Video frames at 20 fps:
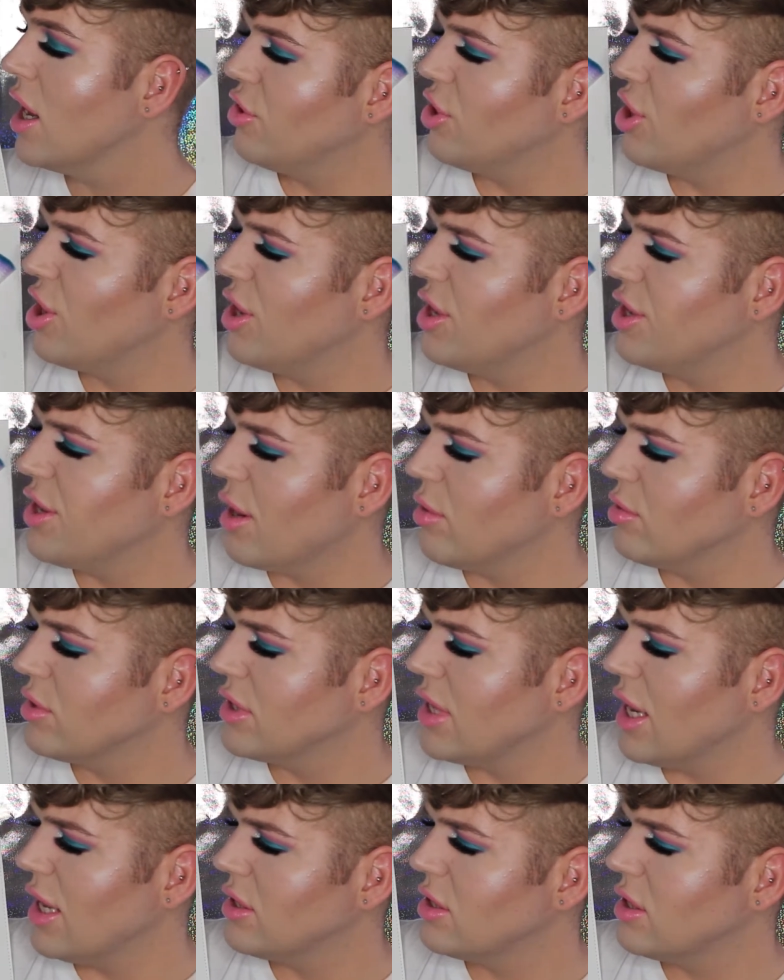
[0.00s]
The only
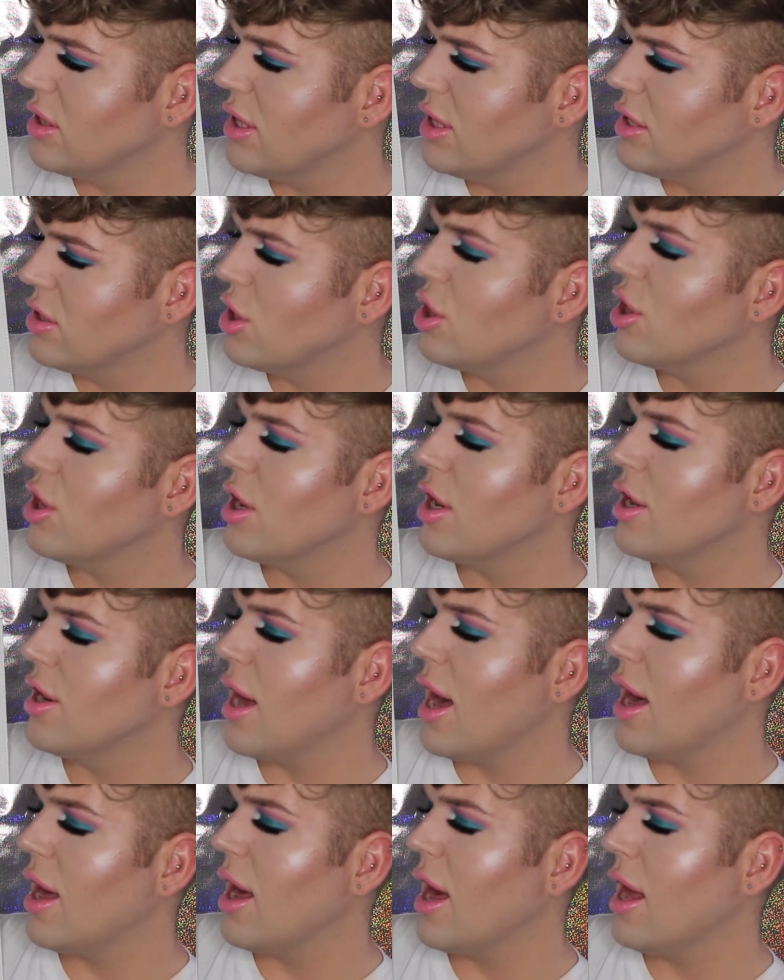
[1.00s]
downside to these, and
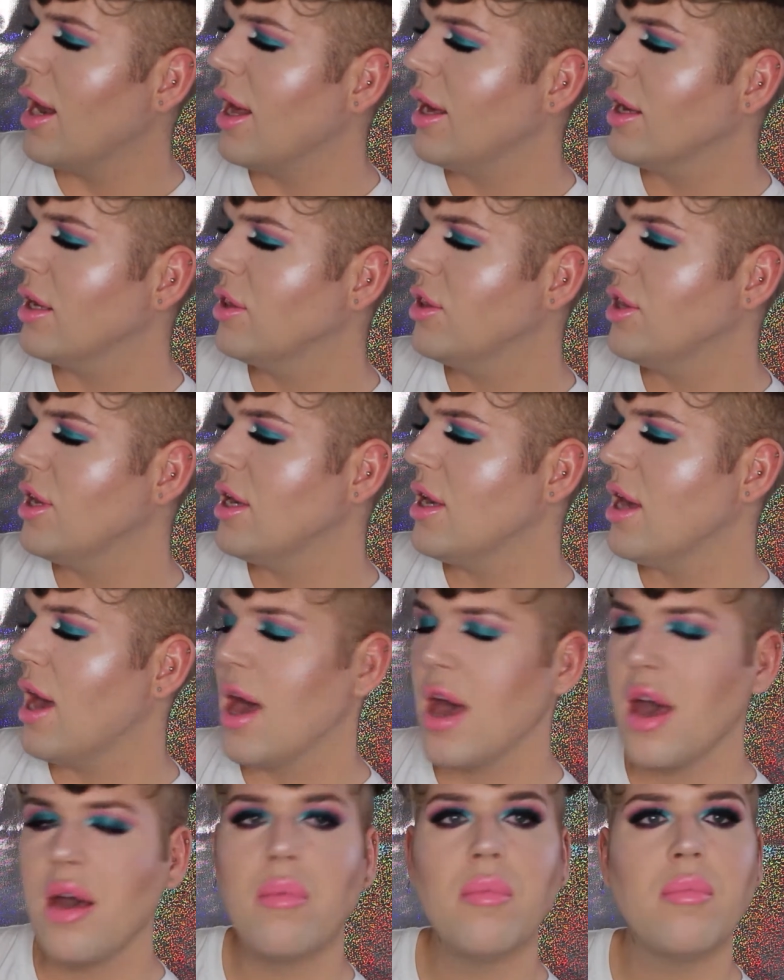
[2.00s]
I like the
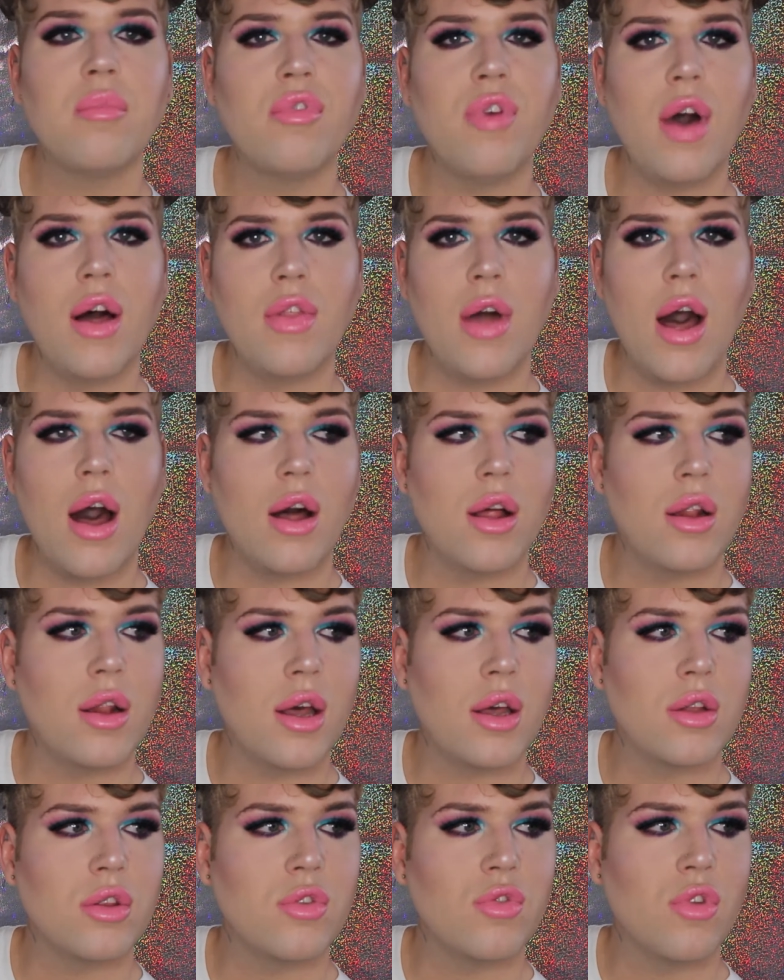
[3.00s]
fact that
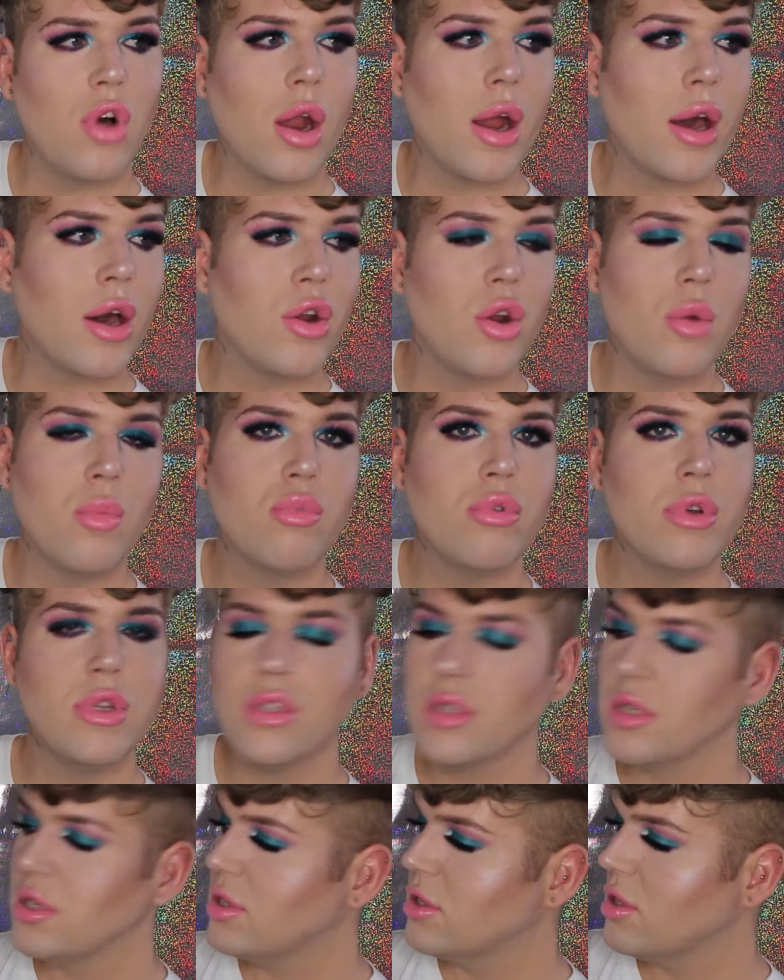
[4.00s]
like they've got like a numbering
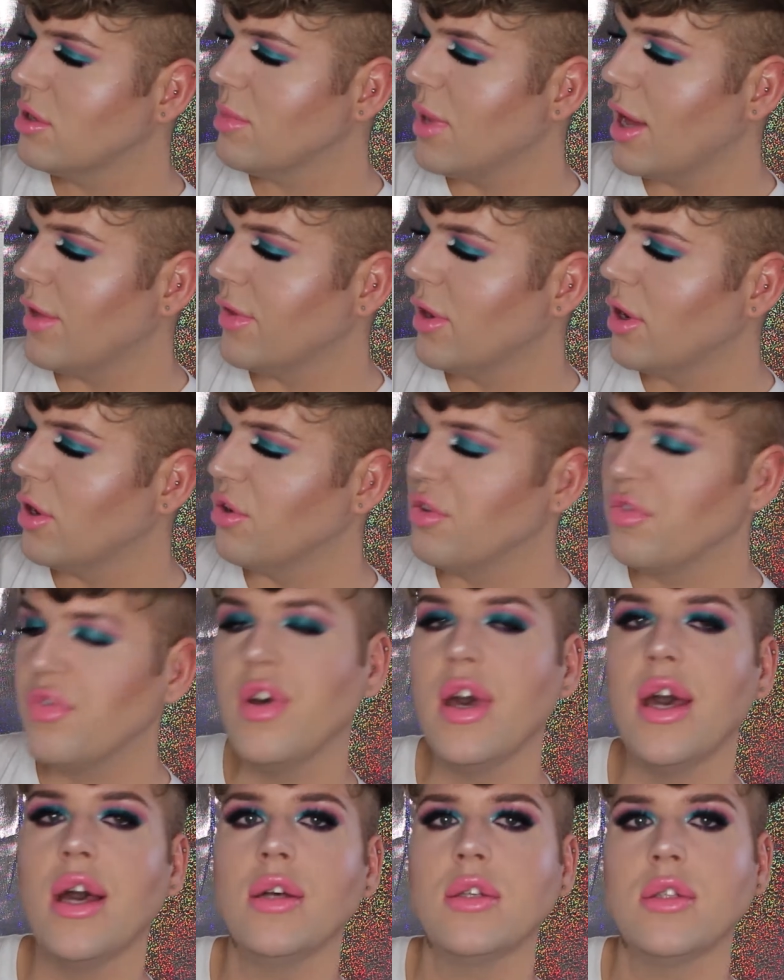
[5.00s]
system and the little
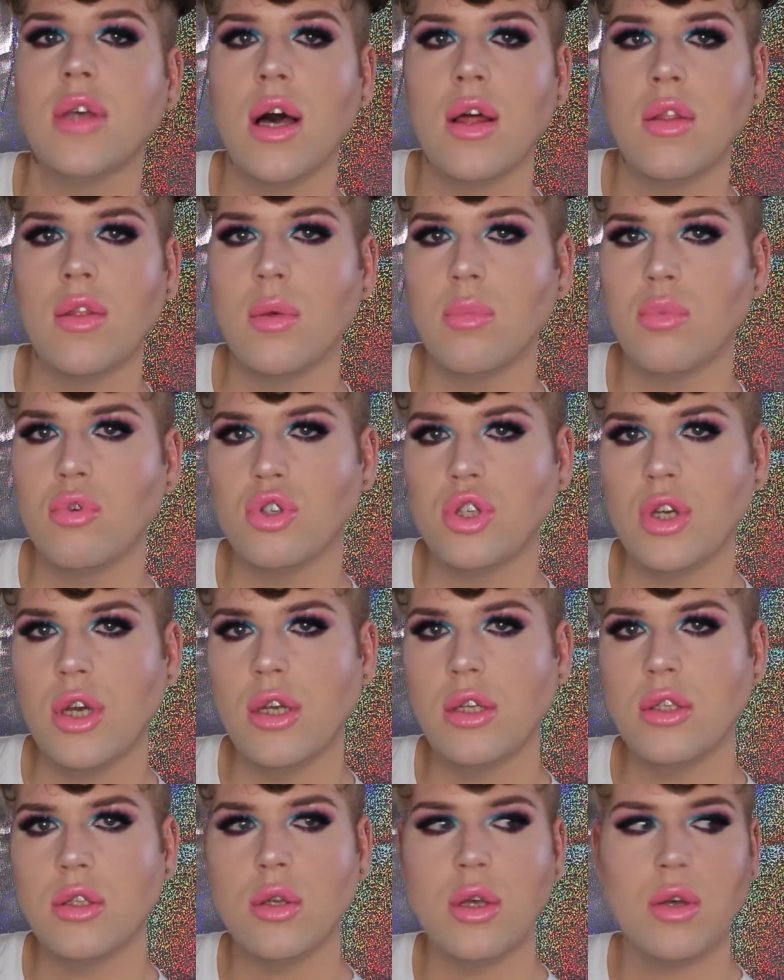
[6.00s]
face and the
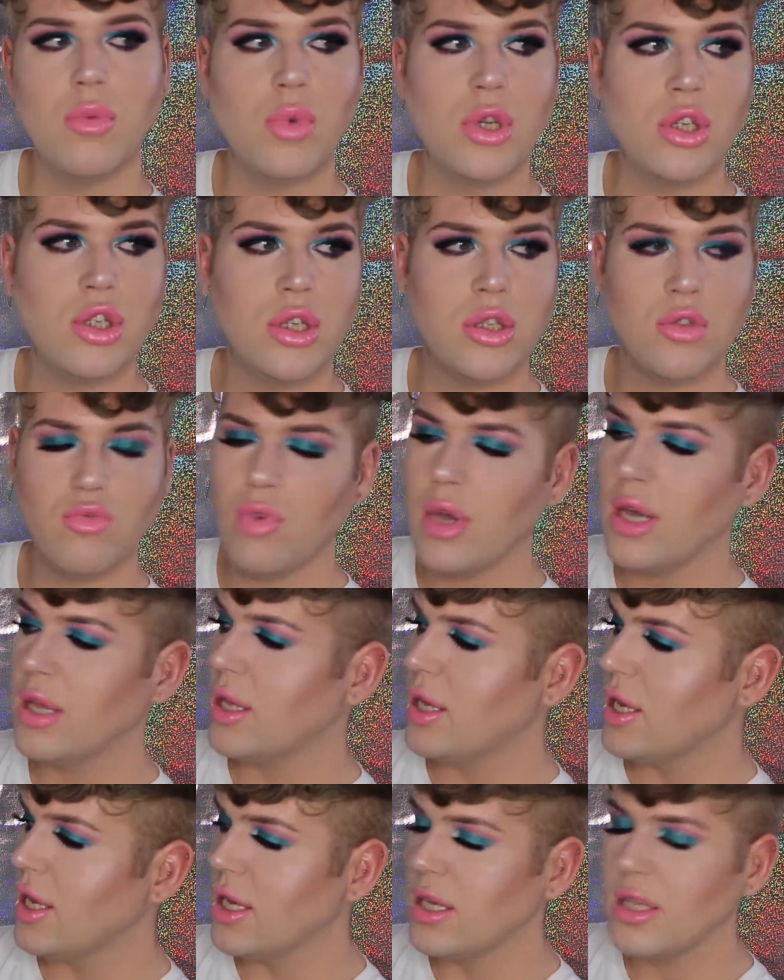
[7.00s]
brushes, which is
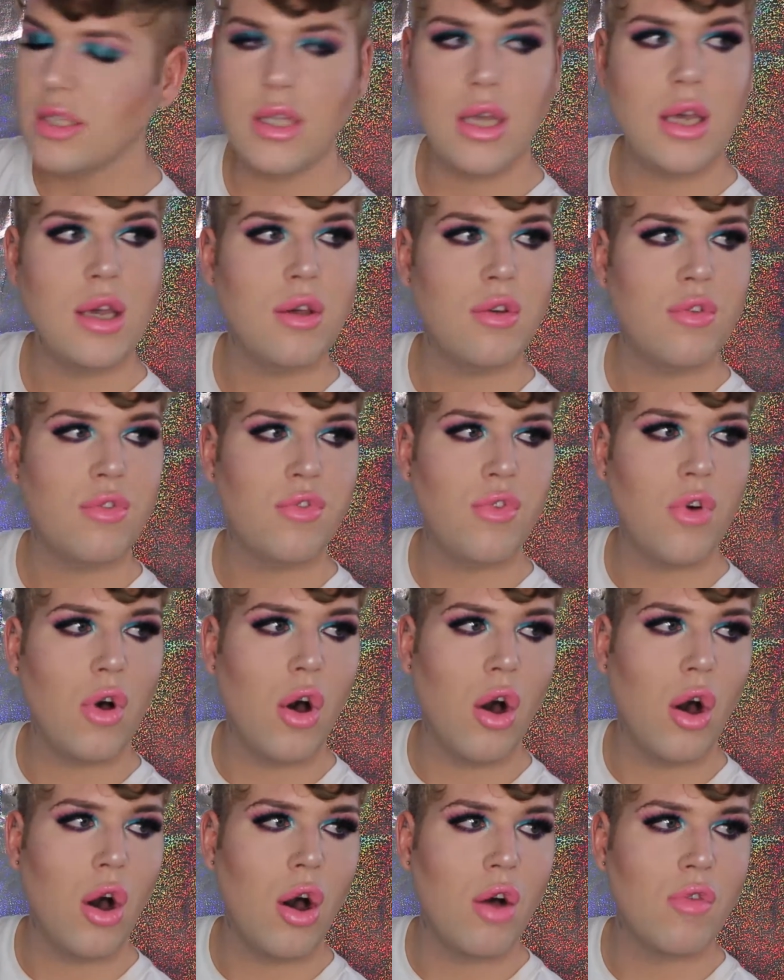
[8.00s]
really easy
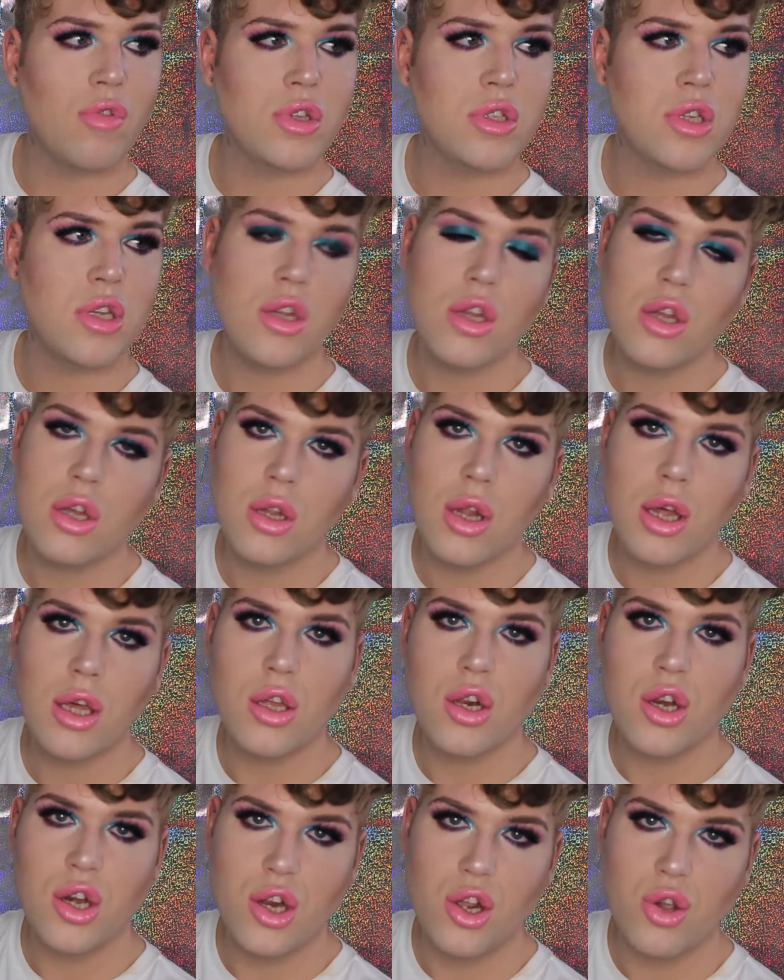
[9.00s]
for obviously
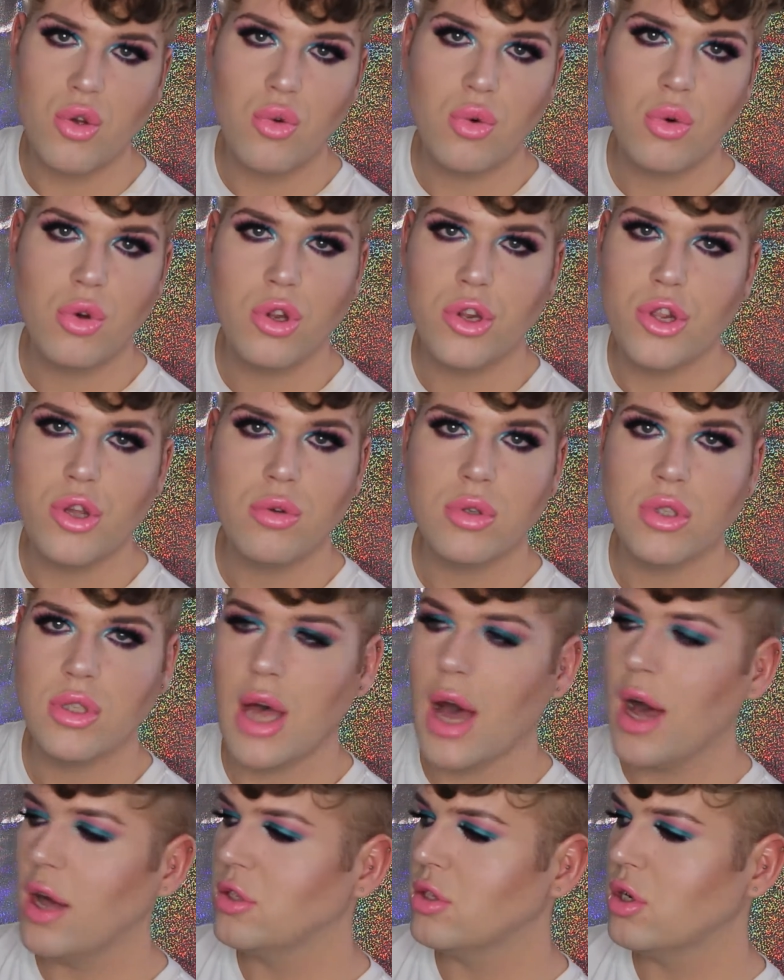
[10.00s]
like new
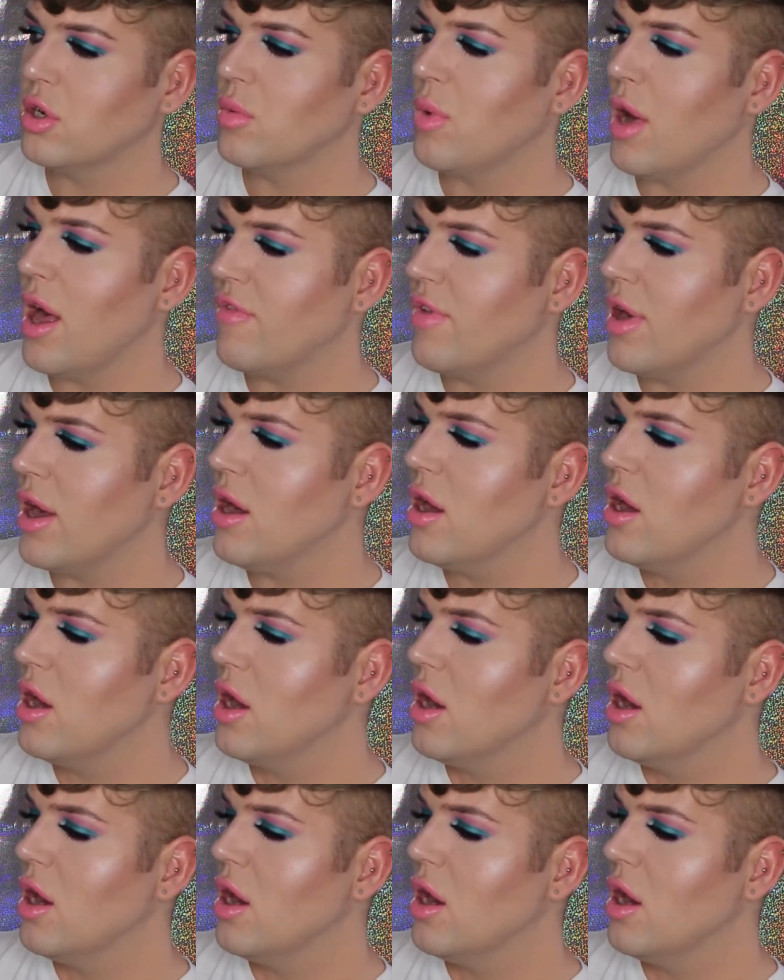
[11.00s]
starters or whatever.